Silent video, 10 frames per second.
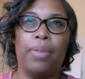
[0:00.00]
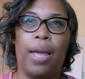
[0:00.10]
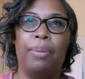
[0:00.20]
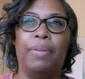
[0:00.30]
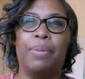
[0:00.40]
I
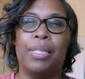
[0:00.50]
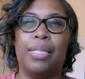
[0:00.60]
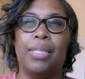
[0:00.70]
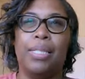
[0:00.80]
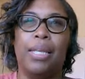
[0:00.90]
believe it was
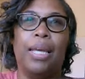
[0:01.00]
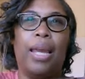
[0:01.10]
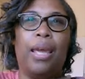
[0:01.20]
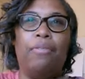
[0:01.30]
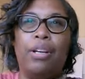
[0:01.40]
a
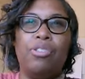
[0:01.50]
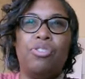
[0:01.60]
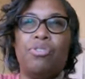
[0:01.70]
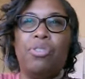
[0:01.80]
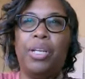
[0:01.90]
CNA
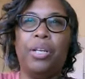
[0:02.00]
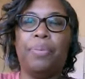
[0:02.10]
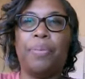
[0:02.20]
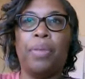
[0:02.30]
registry.